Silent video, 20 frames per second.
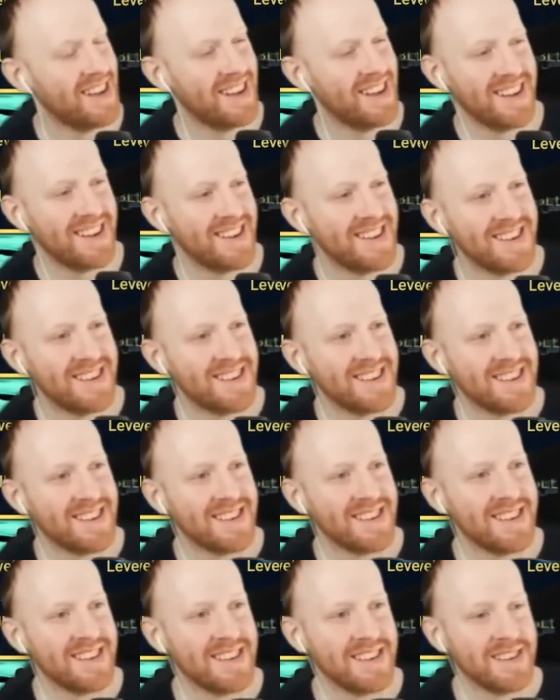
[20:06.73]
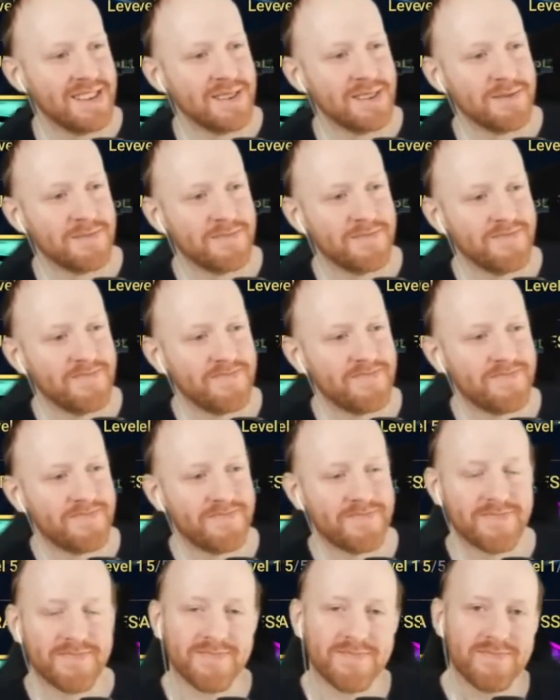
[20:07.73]

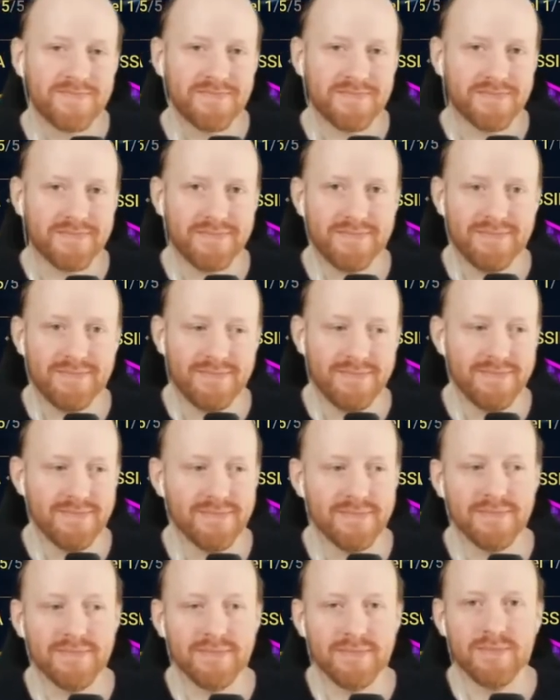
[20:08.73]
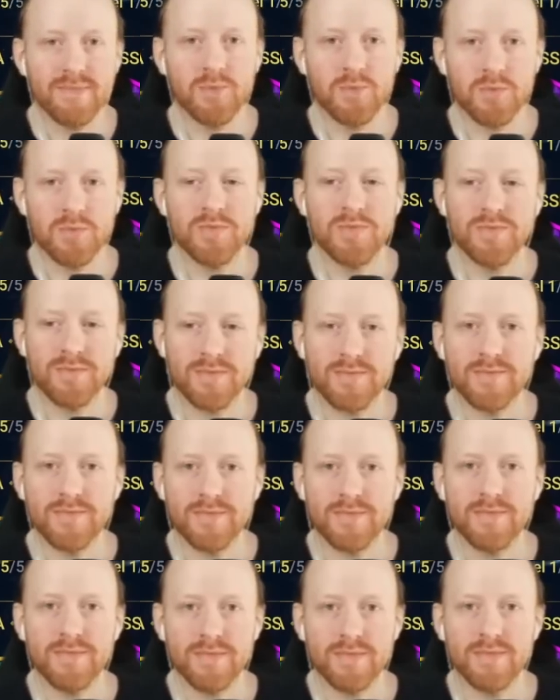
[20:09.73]

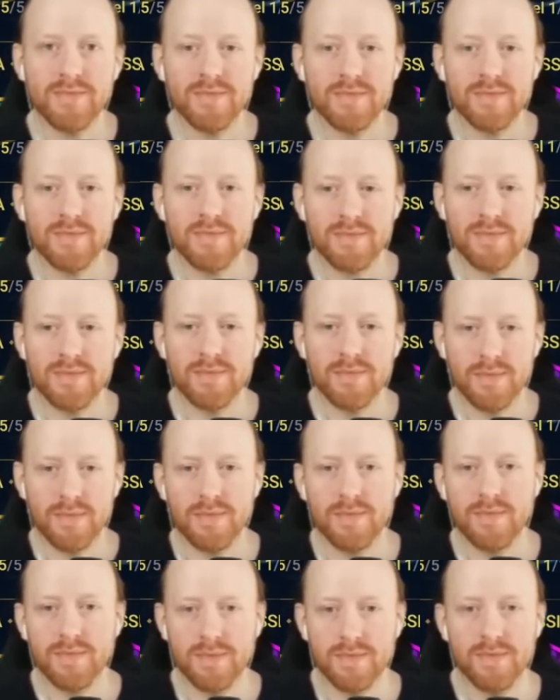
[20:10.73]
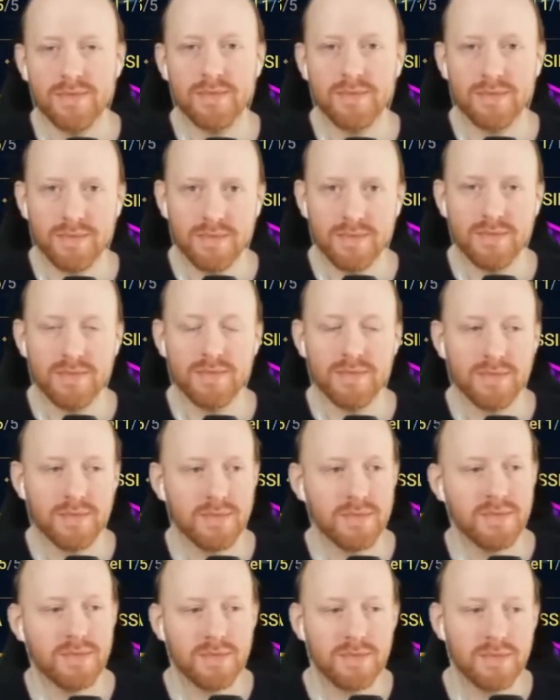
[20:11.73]

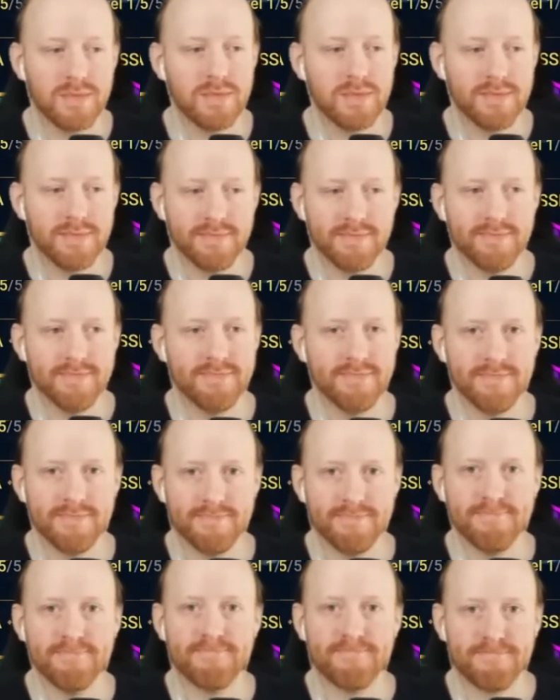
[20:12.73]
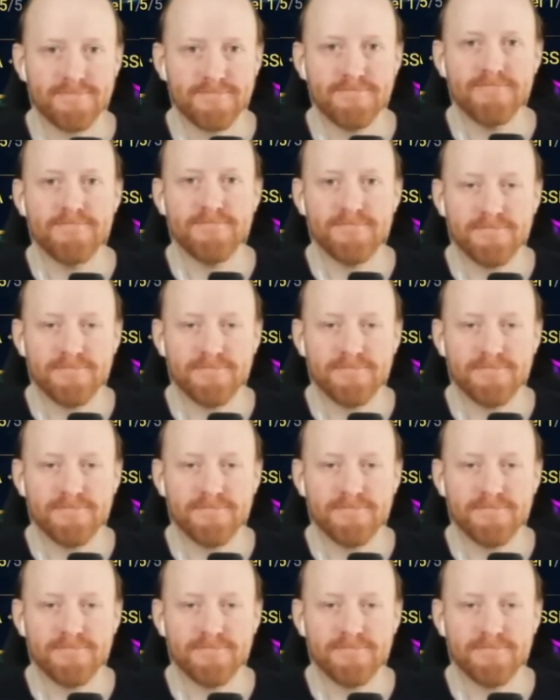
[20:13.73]
No words are spoken by the person on screen.